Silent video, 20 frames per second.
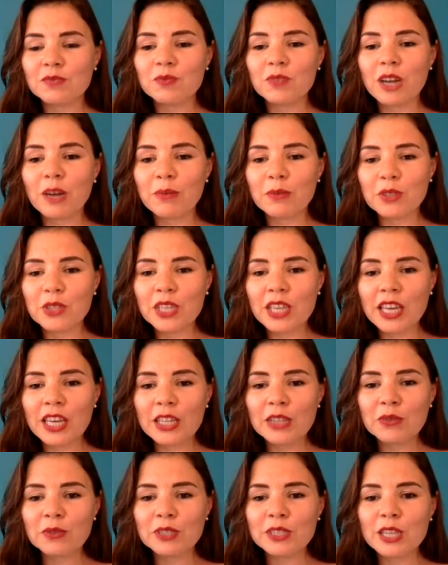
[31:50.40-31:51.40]

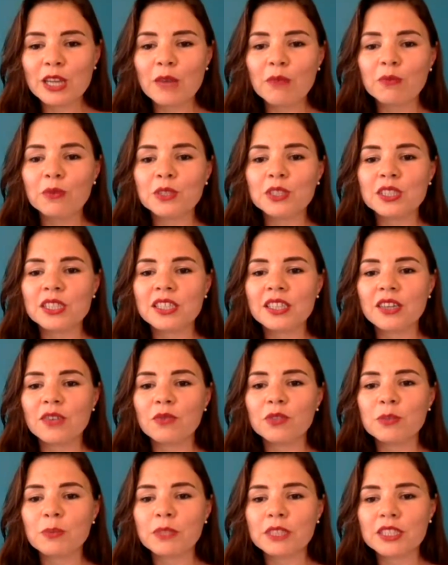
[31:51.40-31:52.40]
communicate with them with
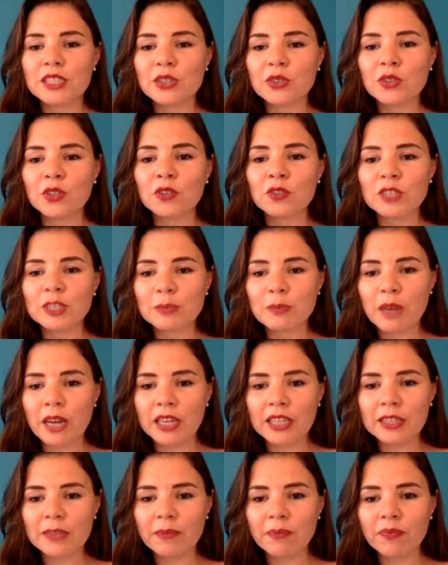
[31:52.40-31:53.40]
particular
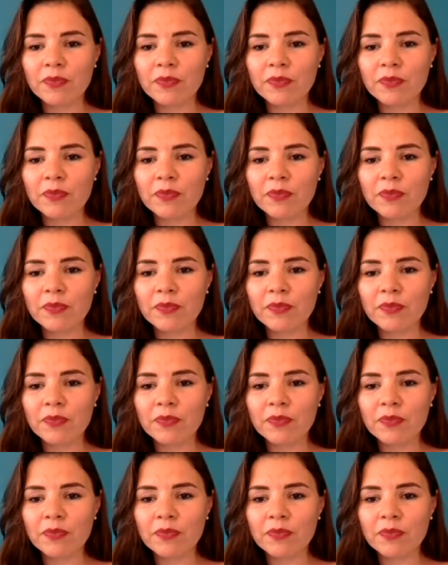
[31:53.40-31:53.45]
respect.